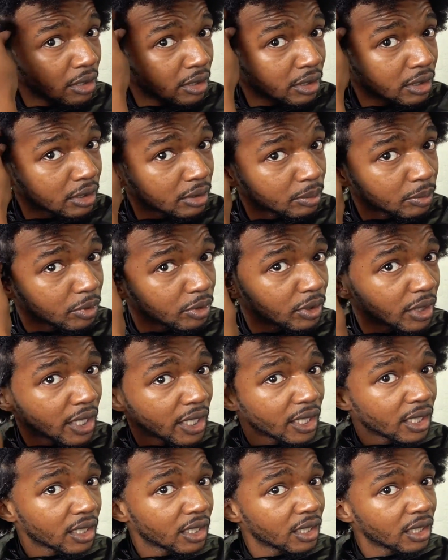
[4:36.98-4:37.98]
Smooth
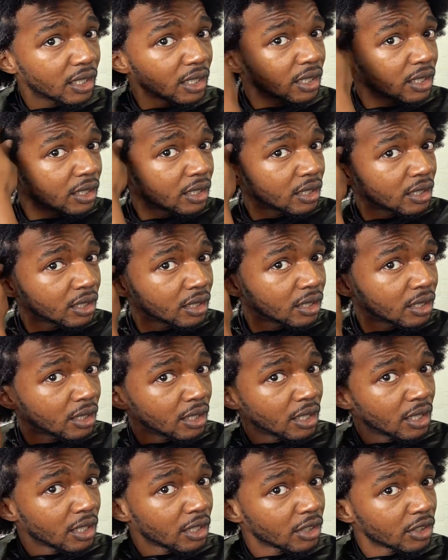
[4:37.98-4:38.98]
that in.
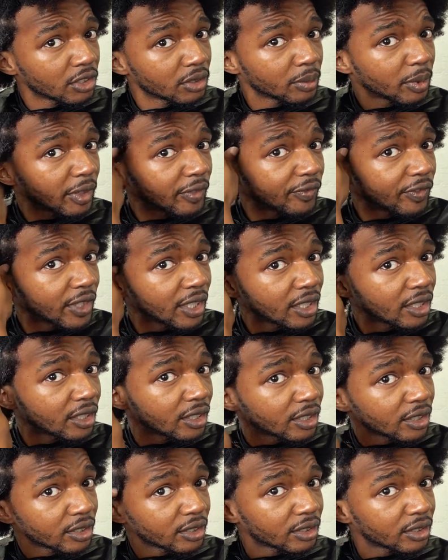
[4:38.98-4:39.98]
Use my
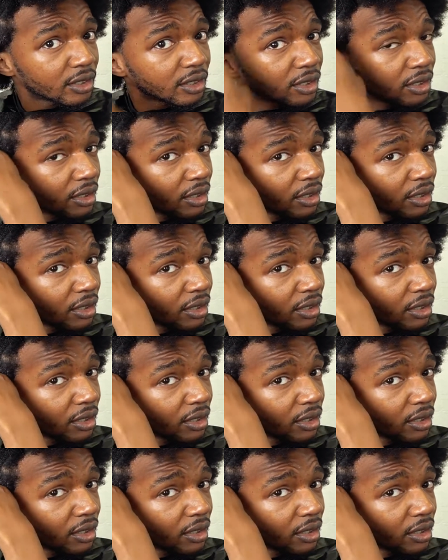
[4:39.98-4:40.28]
fingers.